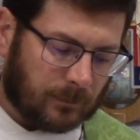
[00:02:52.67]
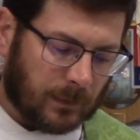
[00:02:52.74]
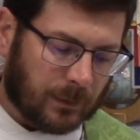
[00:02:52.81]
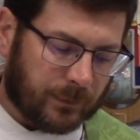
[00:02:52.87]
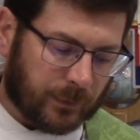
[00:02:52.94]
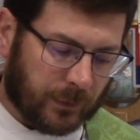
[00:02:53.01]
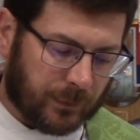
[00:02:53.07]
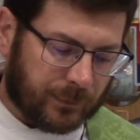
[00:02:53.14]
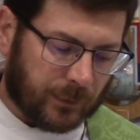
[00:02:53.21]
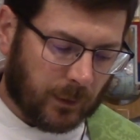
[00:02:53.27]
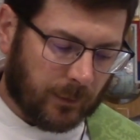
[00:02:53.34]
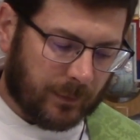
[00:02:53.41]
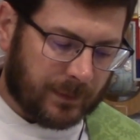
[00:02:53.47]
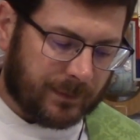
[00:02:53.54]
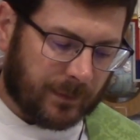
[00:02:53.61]
So the
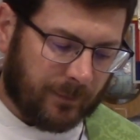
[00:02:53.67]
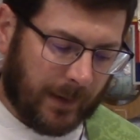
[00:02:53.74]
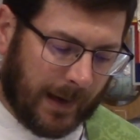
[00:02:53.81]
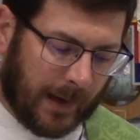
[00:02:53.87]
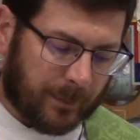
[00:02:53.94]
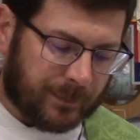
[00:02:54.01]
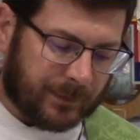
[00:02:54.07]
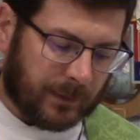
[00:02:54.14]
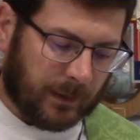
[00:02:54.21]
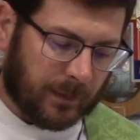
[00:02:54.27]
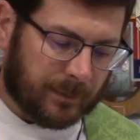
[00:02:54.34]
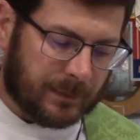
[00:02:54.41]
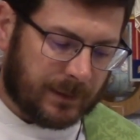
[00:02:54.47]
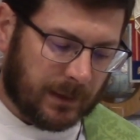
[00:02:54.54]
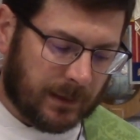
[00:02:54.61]
servants of
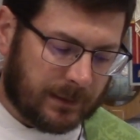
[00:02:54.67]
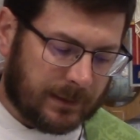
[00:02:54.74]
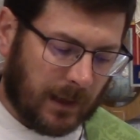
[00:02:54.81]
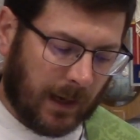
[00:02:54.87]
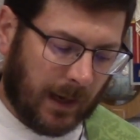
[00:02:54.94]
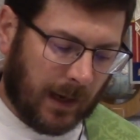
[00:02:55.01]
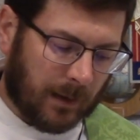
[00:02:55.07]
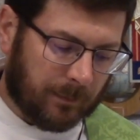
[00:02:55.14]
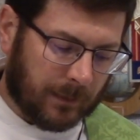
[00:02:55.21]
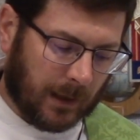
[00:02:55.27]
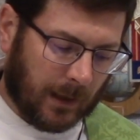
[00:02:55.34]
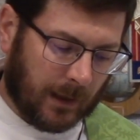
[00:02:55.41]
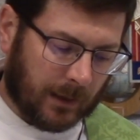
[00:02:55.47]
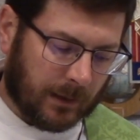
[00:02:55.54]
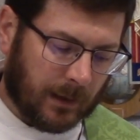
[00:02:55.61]
Absalom did to
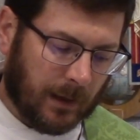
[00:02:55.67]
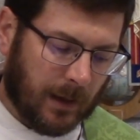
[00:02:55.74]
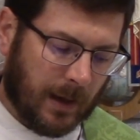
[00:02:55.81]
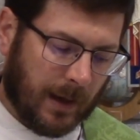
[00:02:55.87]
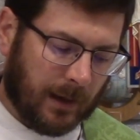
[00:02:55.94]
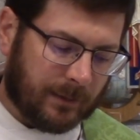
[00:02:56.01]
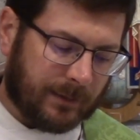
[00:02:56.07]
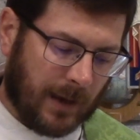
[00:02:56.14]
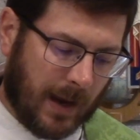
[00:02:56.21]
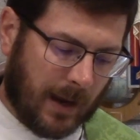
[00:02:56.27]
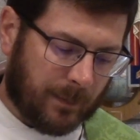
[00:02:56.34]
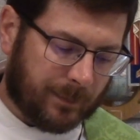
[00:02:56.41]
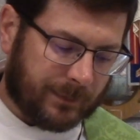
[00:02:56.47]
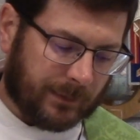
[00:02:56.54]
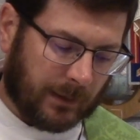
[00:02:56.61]
Amnon as
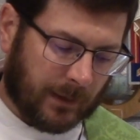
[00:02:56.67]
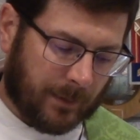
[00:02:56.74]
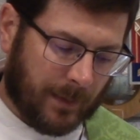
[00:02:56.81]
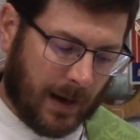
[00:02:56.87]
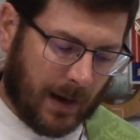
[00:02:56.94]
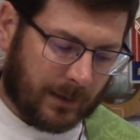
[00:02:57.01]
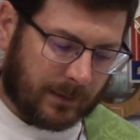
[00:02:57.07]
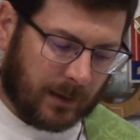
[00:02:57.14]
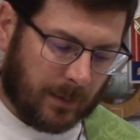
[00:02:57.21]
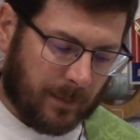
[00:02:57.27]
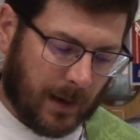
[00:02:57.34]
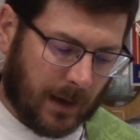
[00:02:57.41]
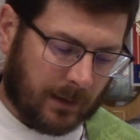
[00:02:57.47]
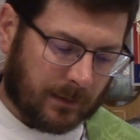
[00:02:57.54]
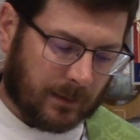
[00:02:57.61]
Absalom had
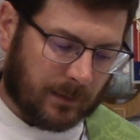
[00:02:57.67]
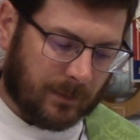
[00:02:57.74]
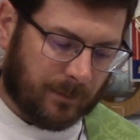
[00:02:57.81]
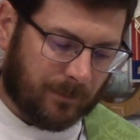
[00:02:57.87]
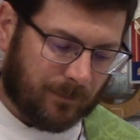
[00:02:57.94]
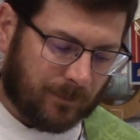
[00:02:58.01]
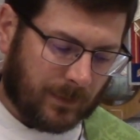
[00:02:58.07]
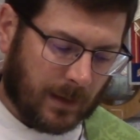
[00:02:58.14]
commanded.